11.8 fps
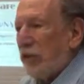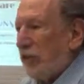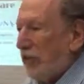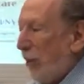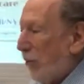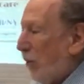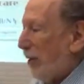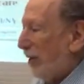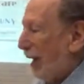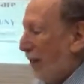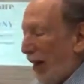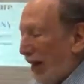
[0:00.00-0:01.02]
because
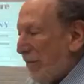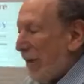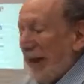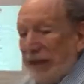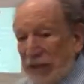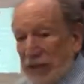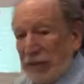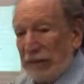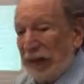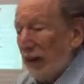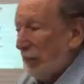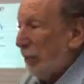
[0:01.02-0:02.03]
I'll make this
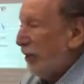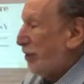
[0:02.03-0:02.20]
available.